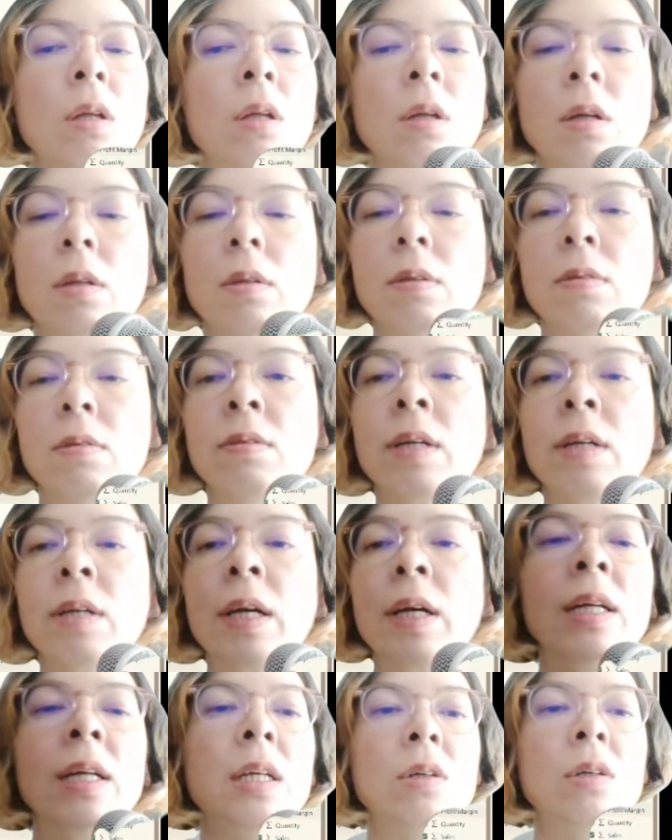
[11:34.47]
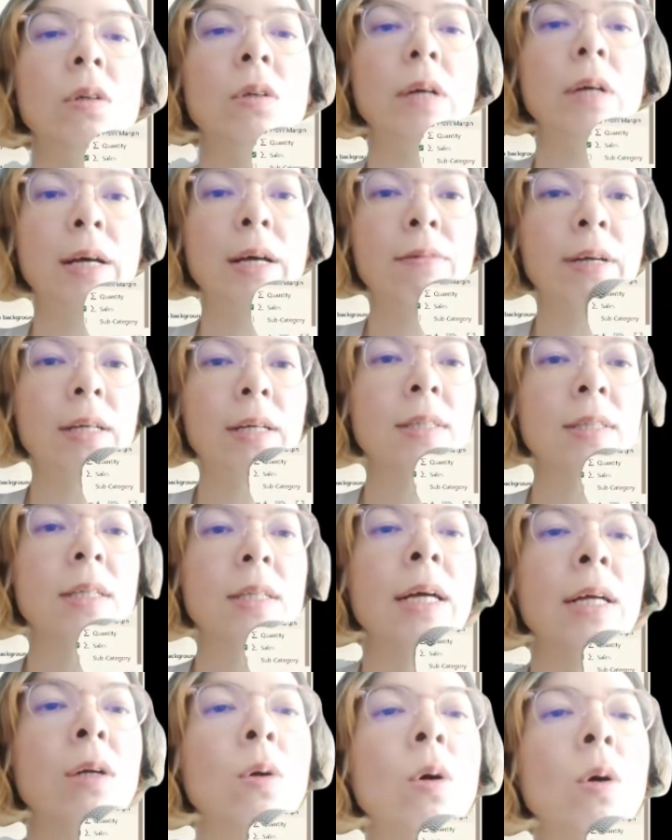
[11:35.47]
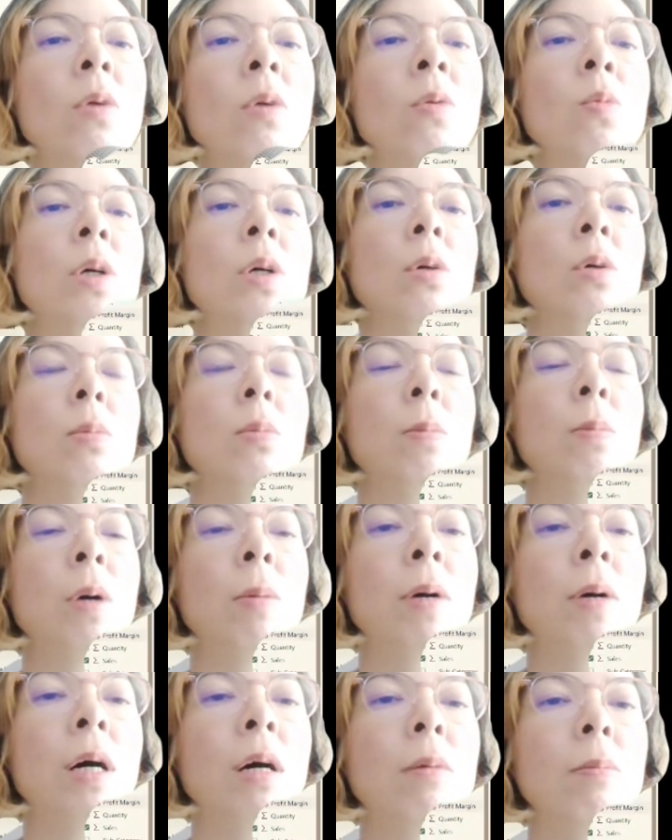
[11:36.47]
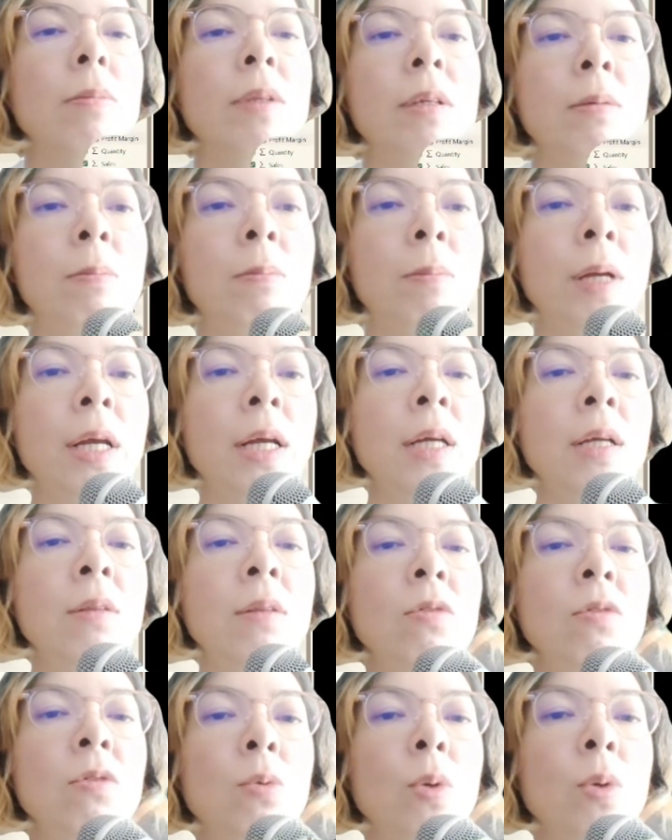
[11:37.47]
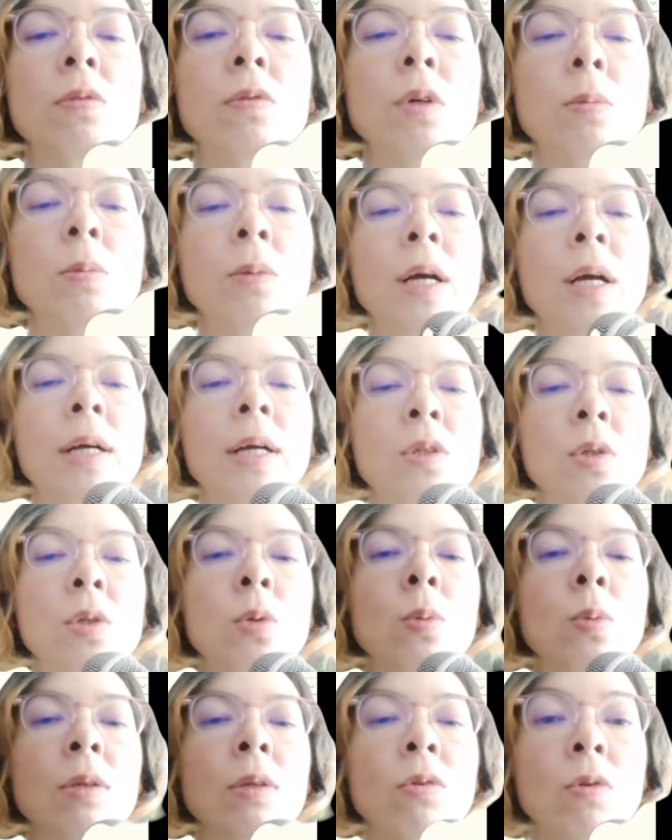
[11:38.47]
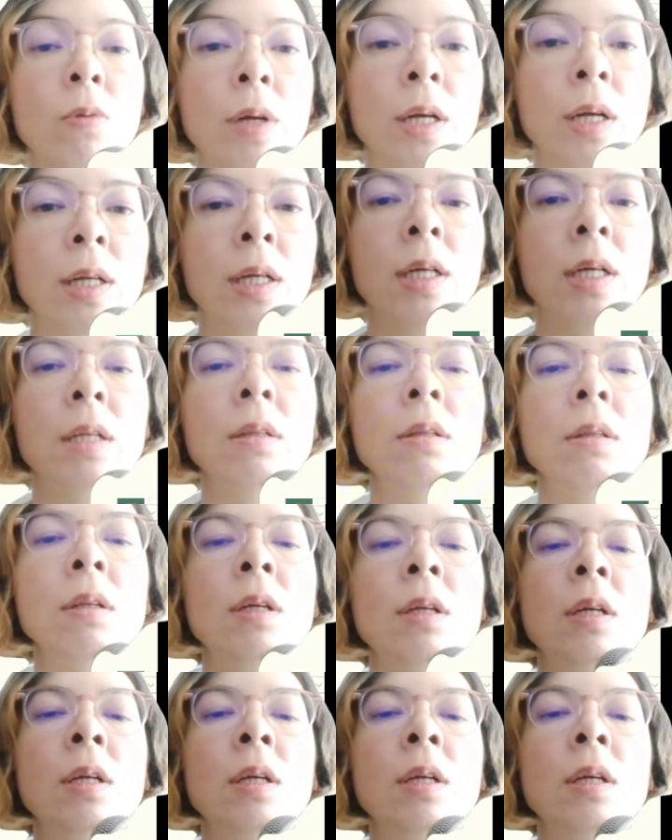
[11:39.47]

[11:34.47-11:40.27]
This tiny little FX icon will pop out the main screen. For me, I still want gradient.